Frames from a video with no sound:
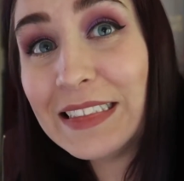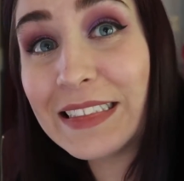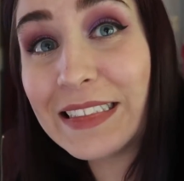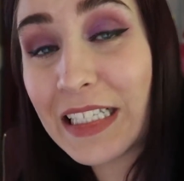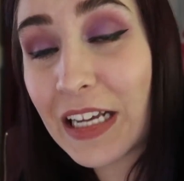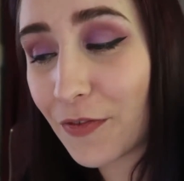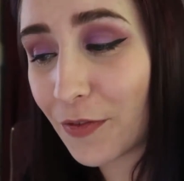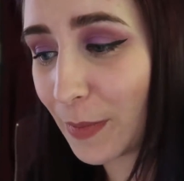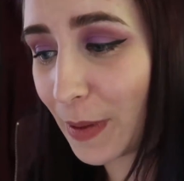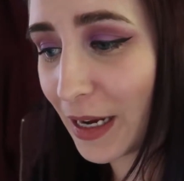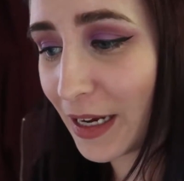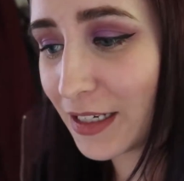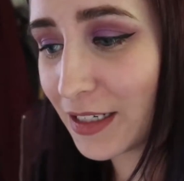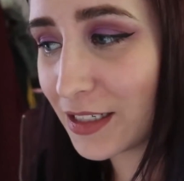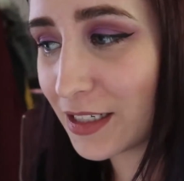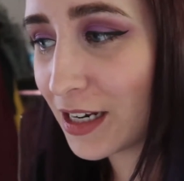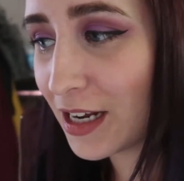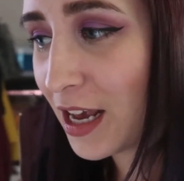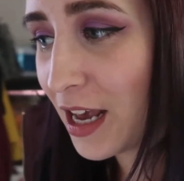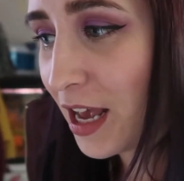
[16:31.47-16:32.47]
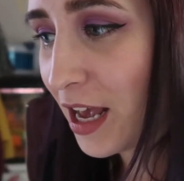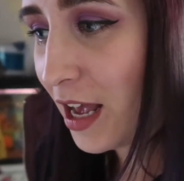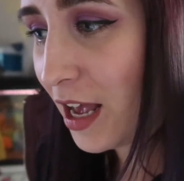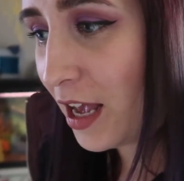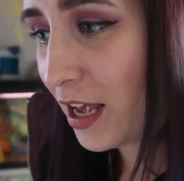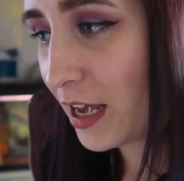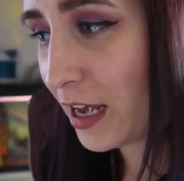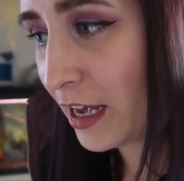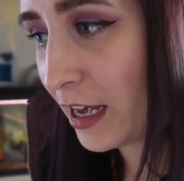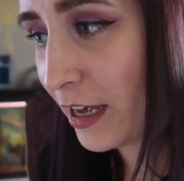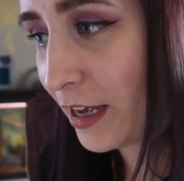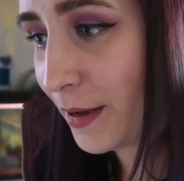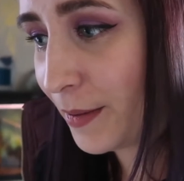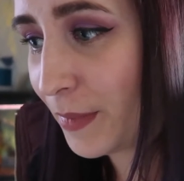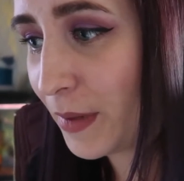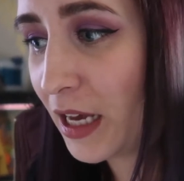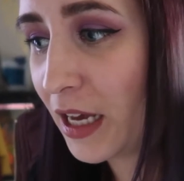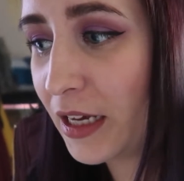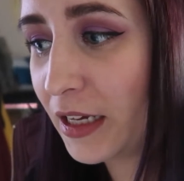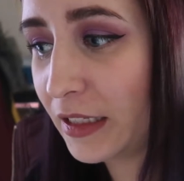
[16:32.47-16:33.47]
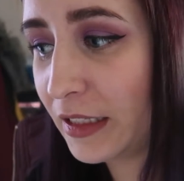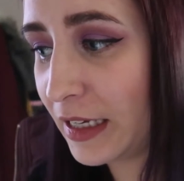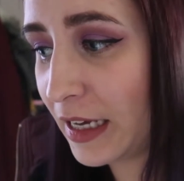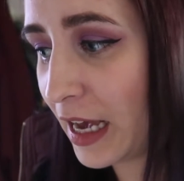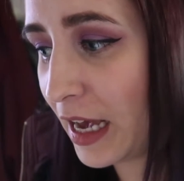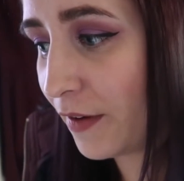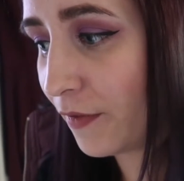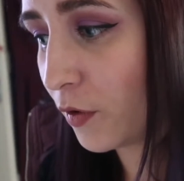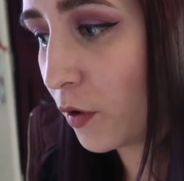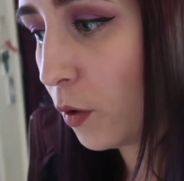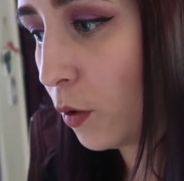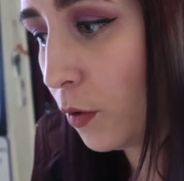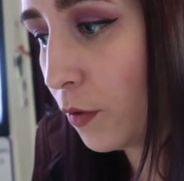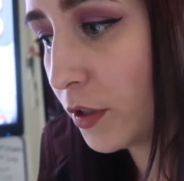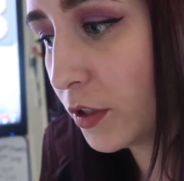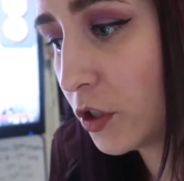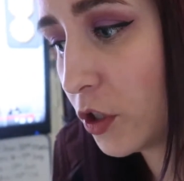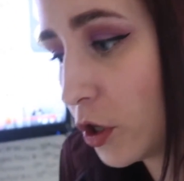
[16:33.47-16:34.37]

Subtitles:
never mind. Yeah, I've got all the